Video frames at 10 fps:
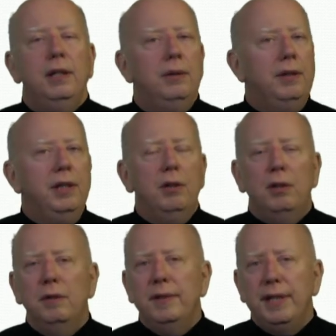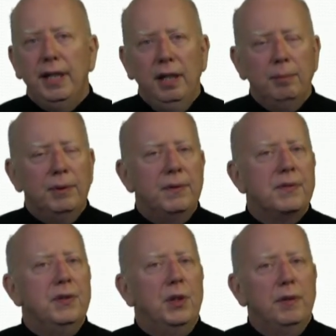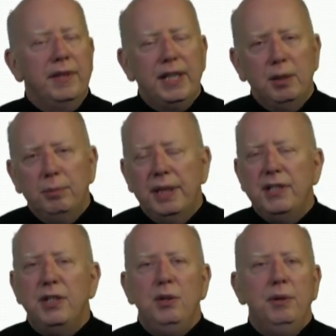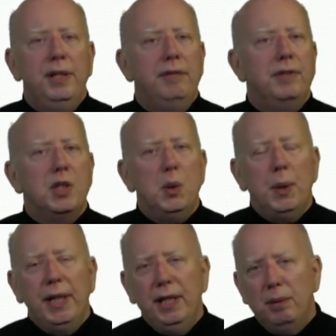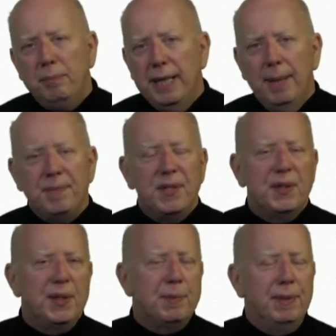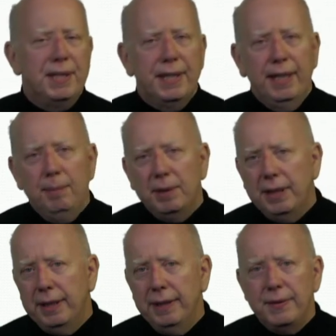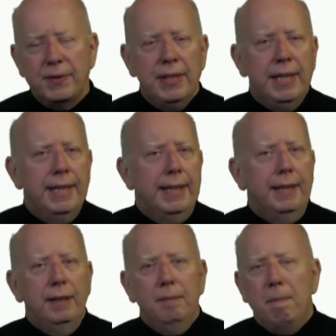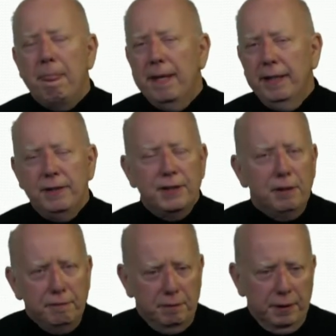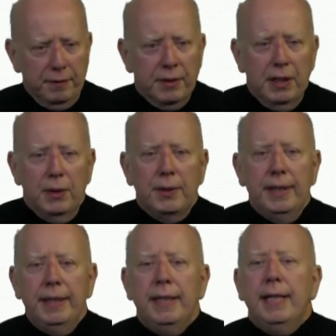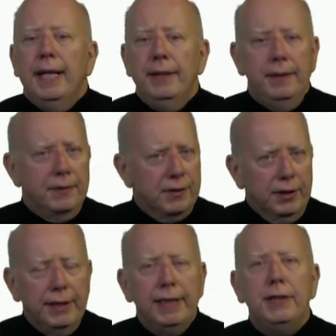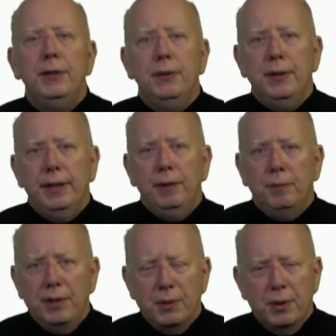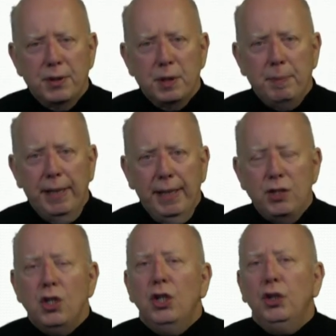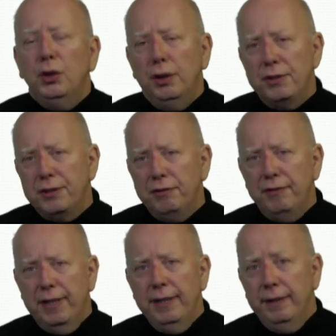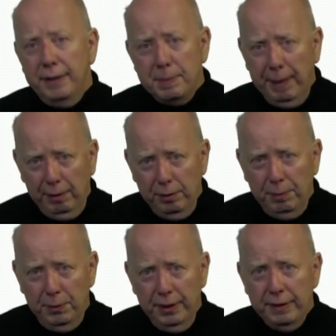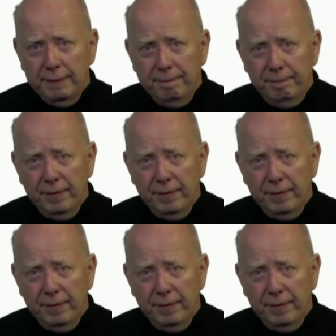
including all of the tables and all of the templates that you need for curriculum maps, assessment timelines, and so forth. Okay, and there's the link to the resources page. You'll also find this PowerPoint,